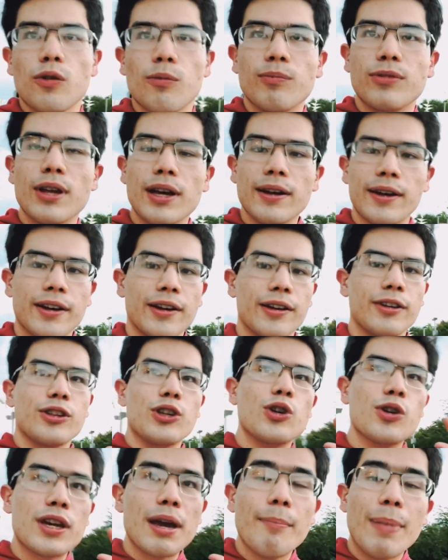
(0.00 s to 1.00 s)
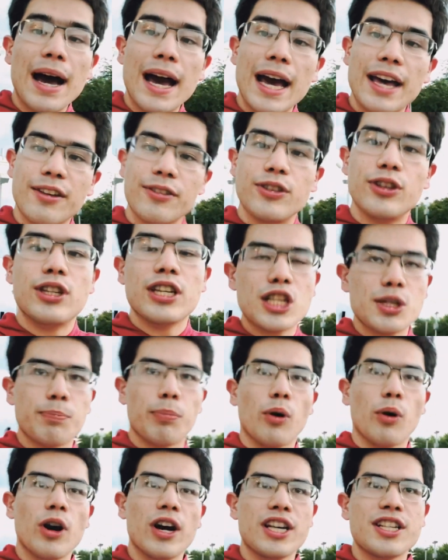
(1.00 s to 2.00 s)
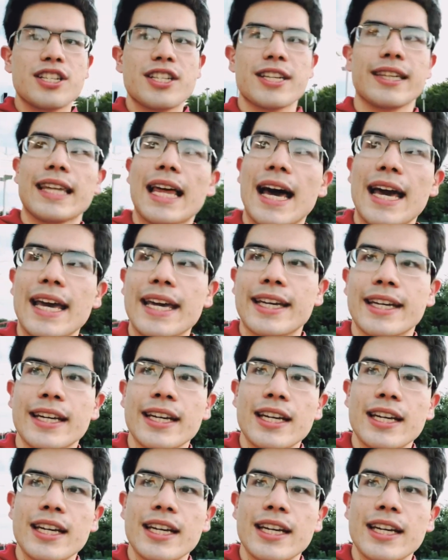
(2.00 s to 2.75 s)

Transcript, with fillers: the you can buy these points like